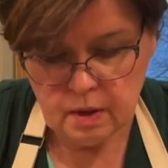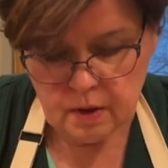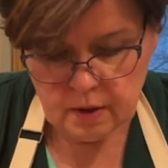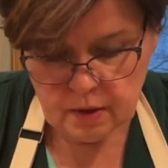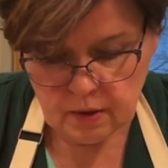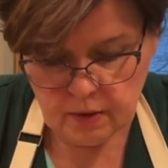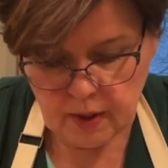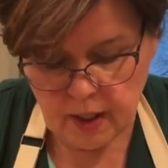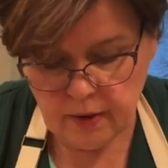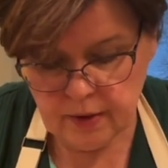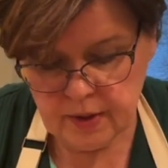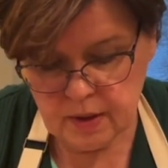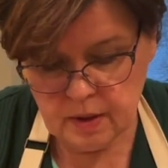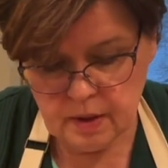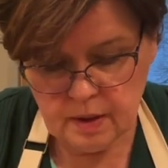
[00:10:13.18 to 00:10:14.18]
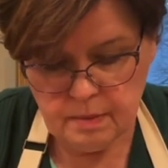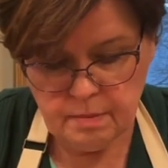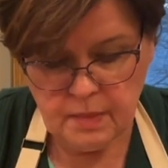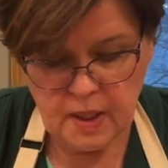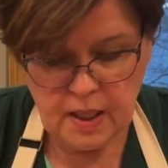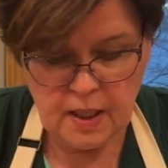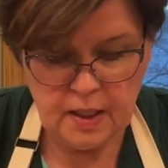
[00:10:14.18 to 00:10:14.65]
So now it's
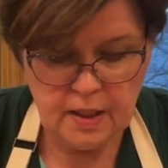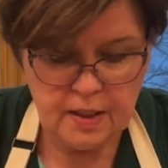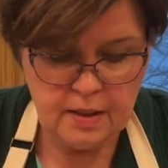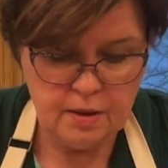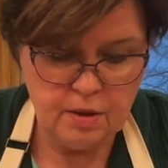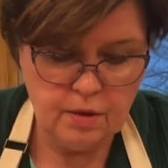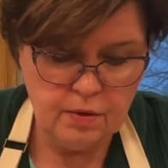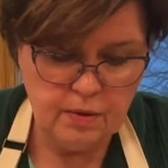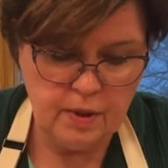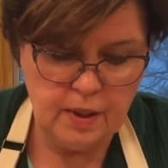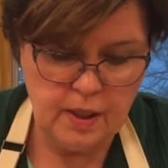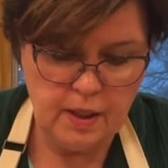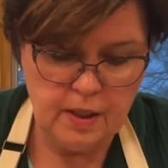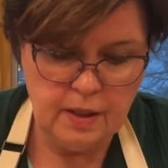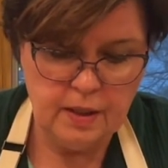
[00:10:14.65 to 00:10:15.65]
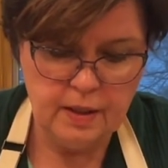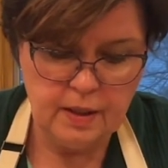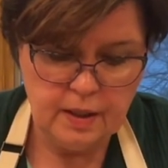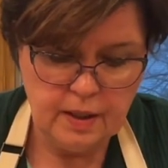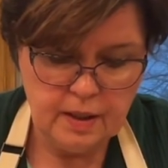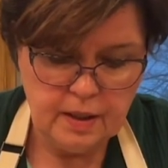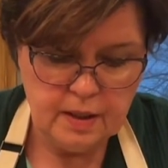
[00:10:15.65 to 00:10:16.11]
made into the
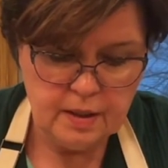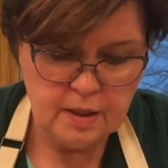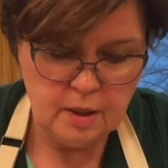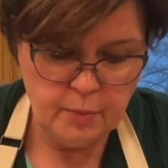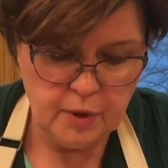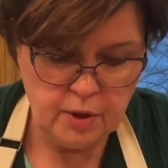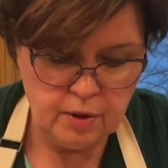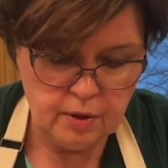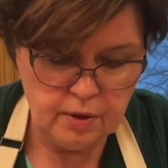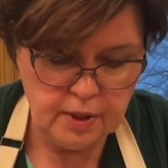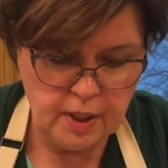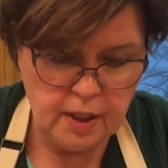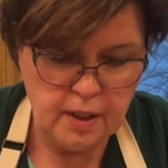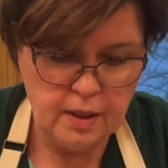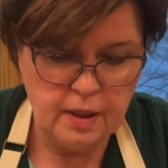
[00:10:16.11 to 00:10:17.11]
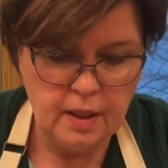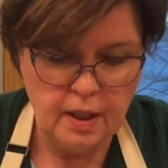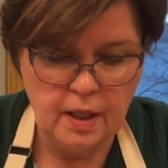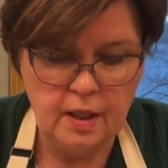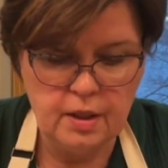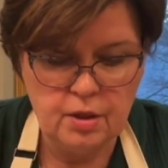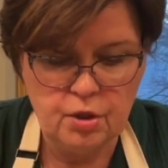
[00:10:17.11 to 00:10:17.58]
typical king
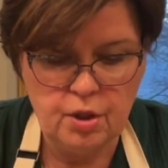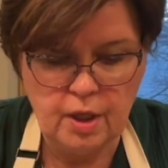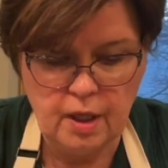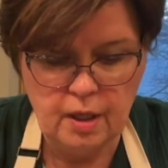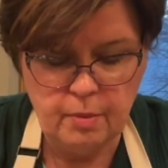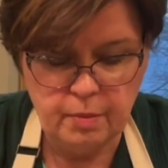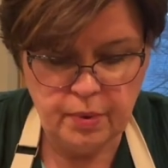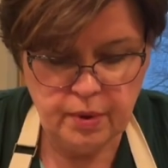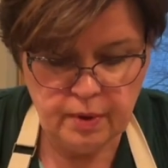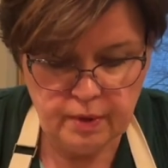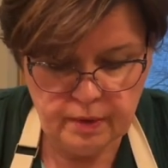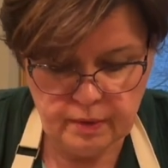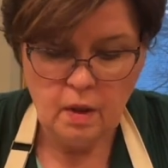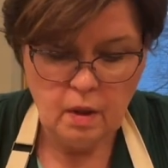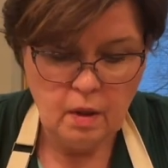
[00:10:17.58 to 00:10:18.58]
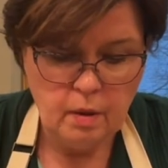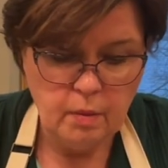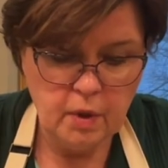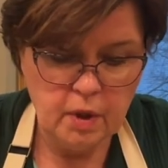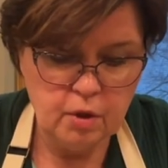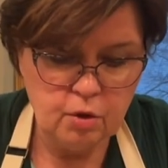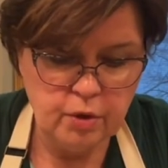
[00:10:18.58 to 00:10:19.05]
cake shape.
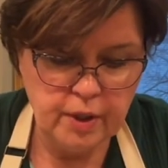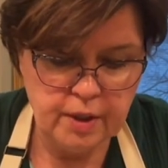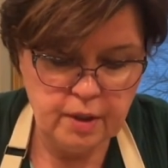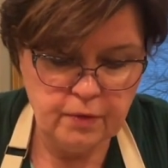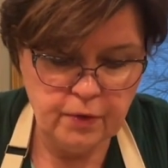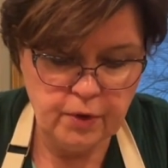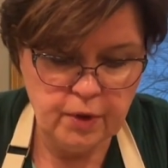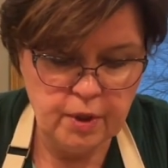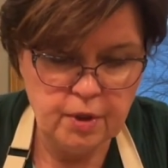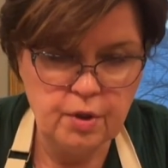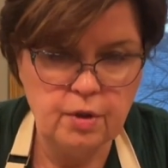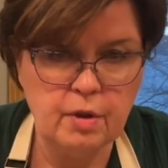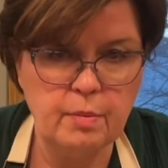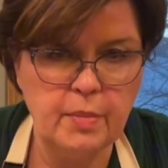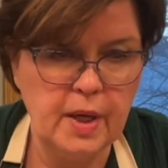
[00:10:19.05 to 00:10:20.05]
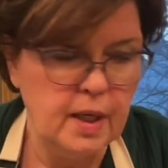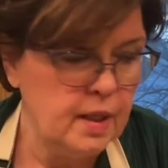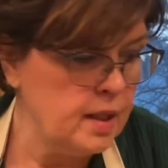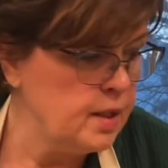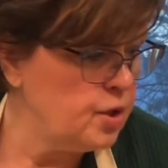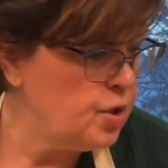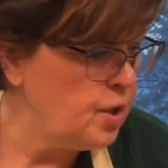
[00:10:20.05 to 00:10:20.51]
I'm going to transfer it to the
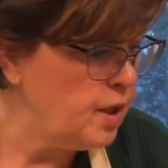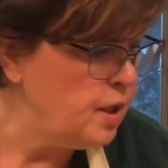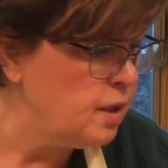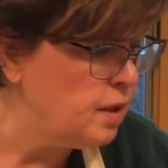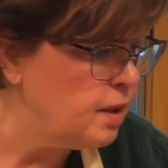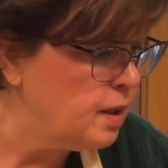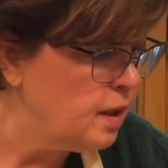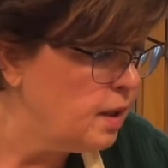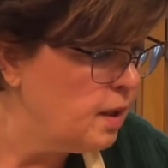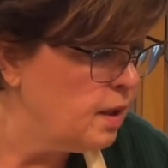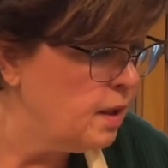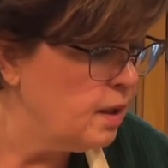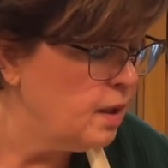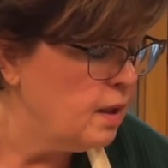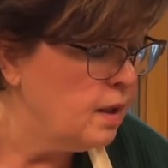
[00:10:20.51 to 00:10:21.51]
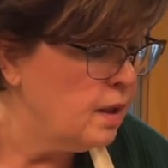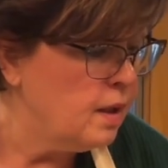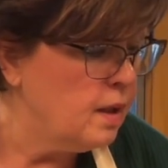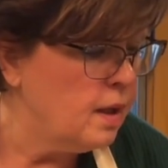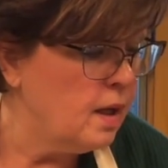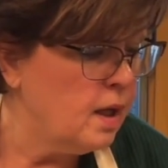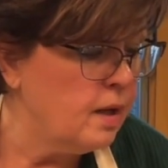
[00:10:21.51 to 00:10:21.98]
baking sheet.
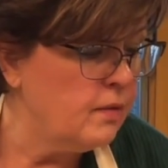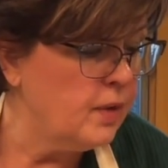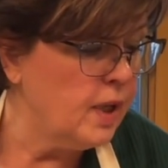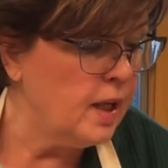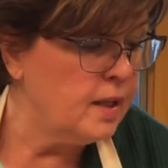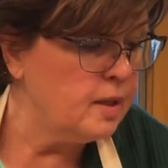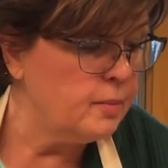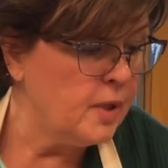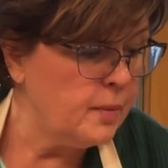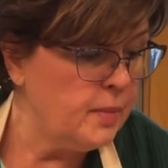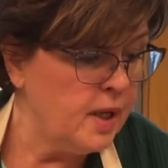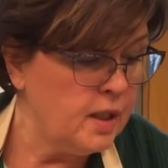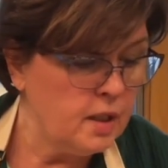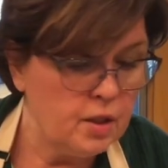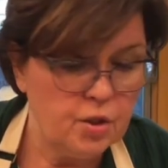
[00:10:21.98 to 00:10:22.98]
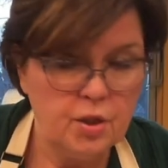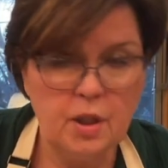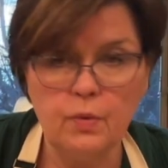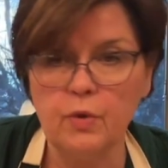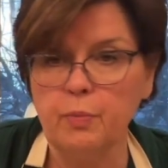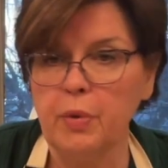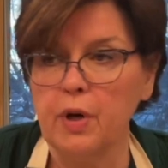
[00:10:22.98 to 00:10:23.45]
I've lined my baking
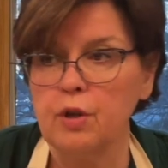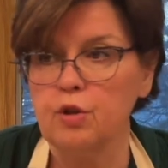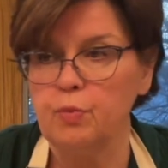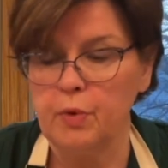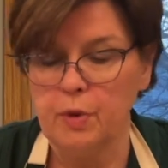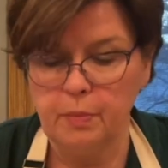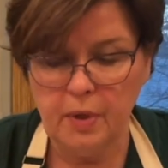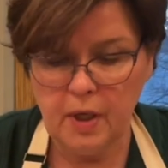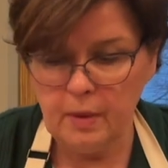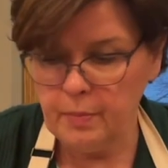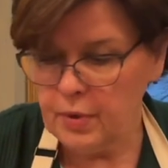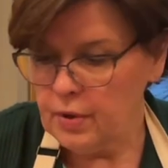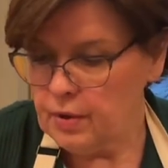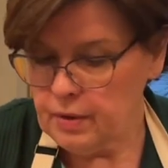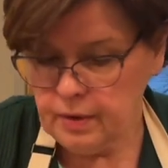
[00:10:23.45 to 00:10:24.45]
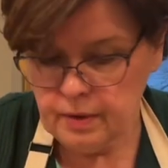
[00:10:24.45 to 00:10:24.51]
sheet with parchment paper.